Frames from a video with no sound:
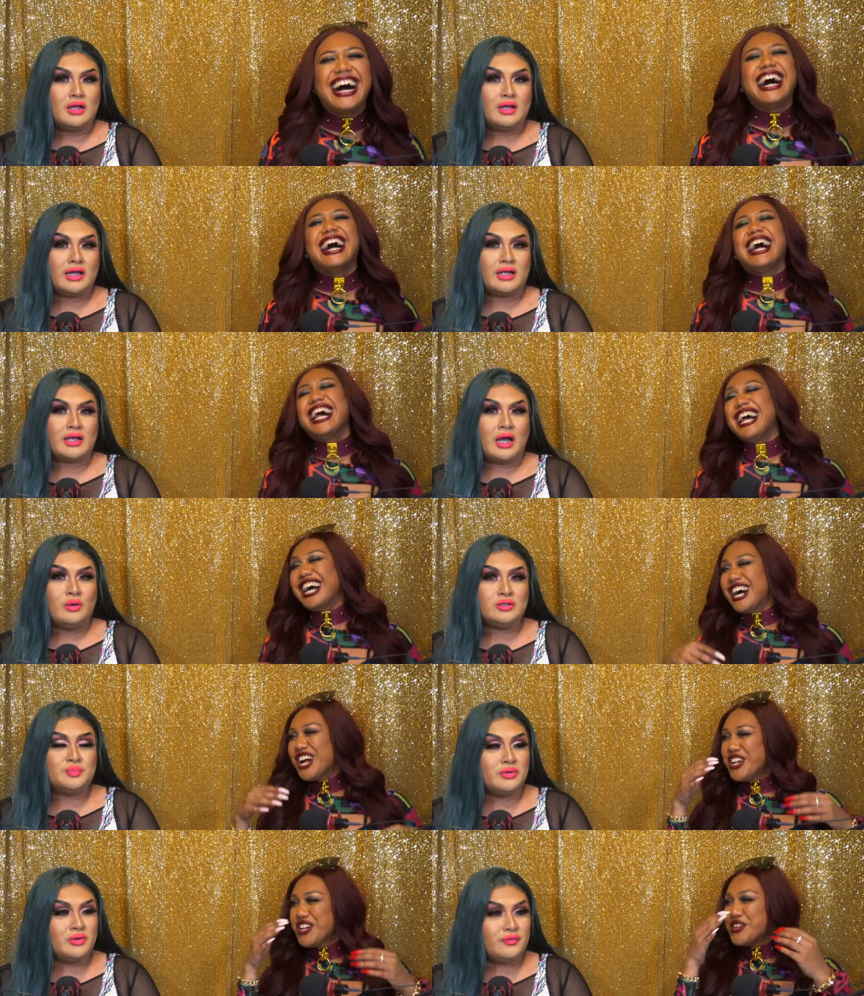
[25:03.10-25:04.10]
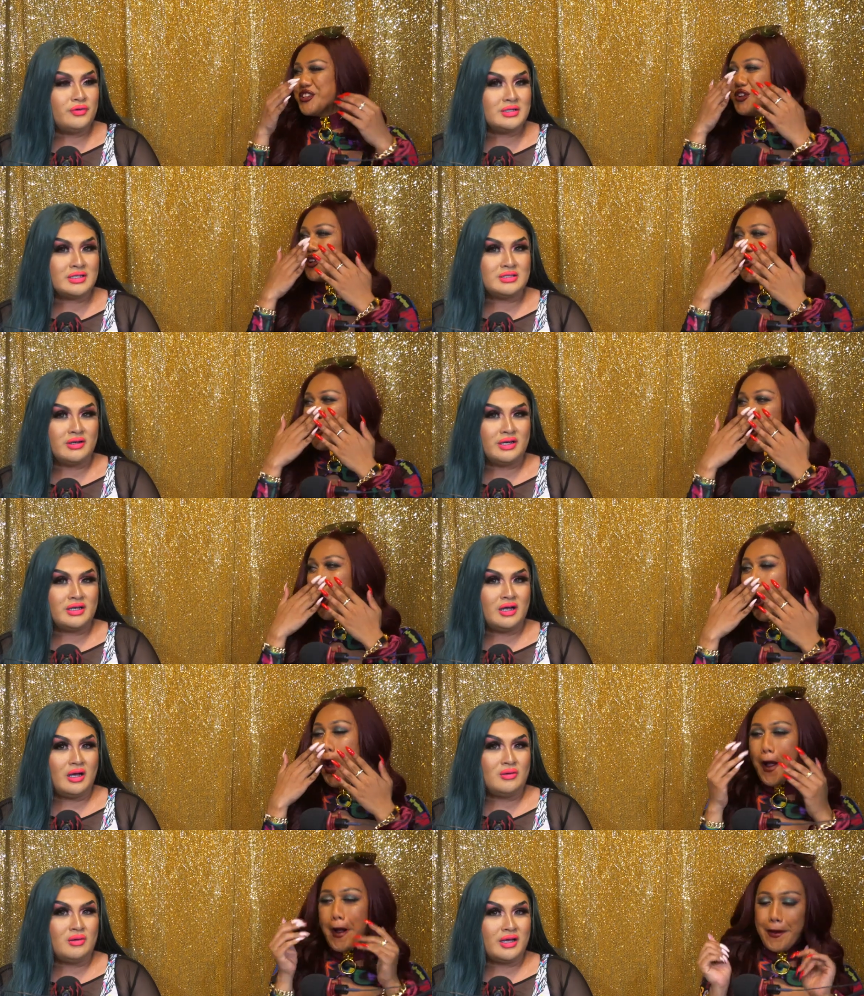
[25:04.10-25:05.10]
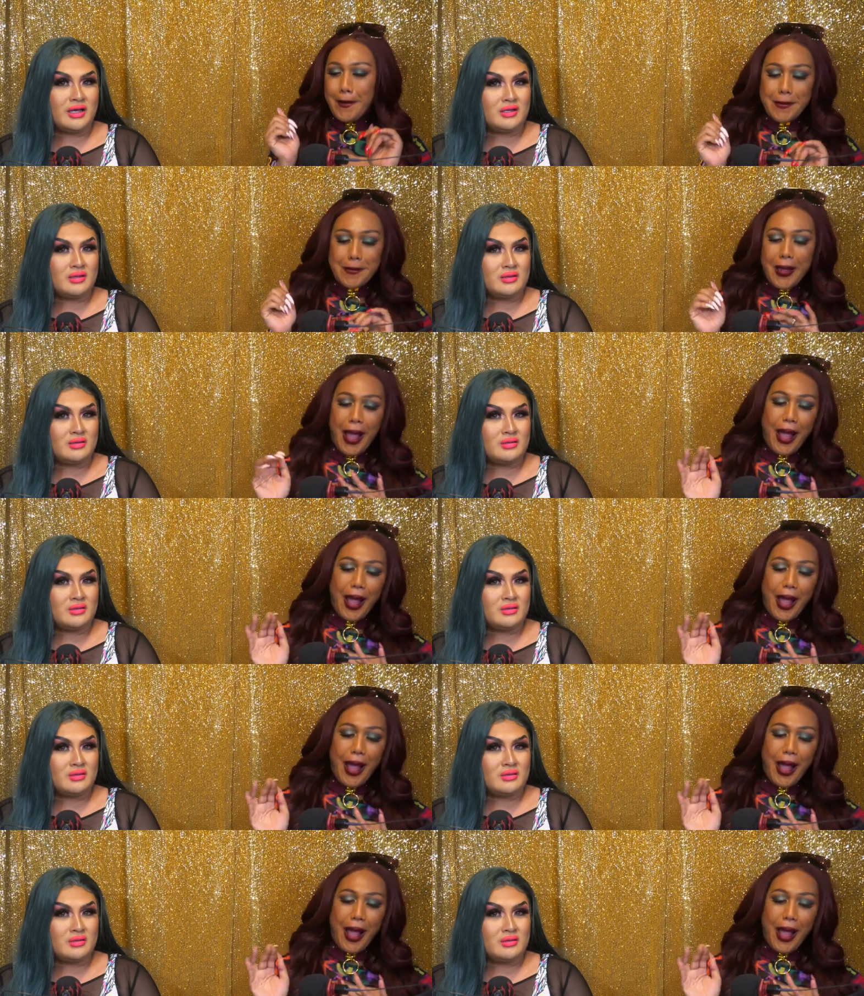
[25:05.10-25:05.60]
Speaker 1: Like I was beautiful just now, and now I look like